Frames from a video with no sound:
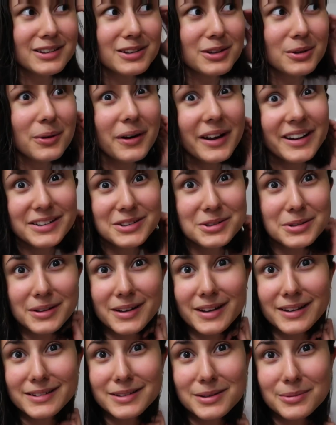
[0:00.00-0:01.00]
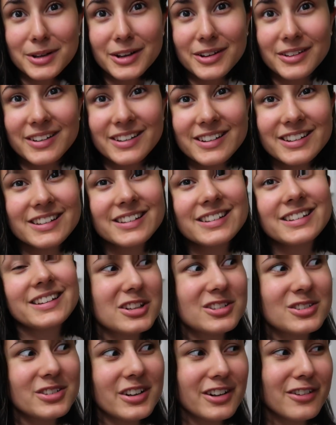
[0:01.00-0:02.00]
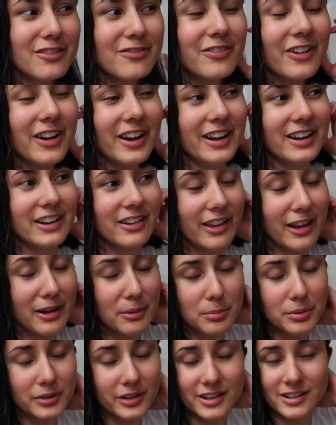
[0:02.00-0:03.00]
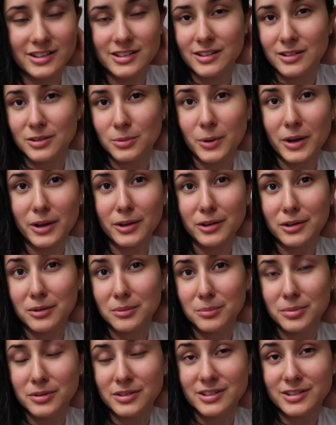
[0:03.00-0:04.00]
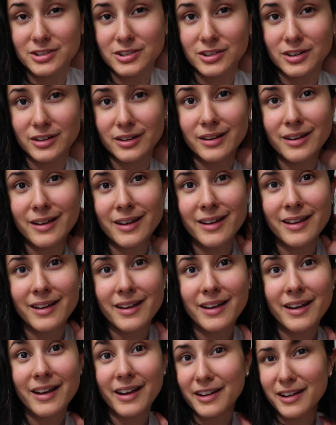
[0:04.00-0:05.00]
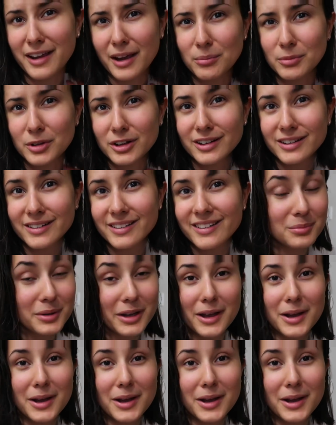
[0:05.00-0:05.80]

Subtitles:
It's quite tricky, to be honest, just trying to find like places where you can position a camera. But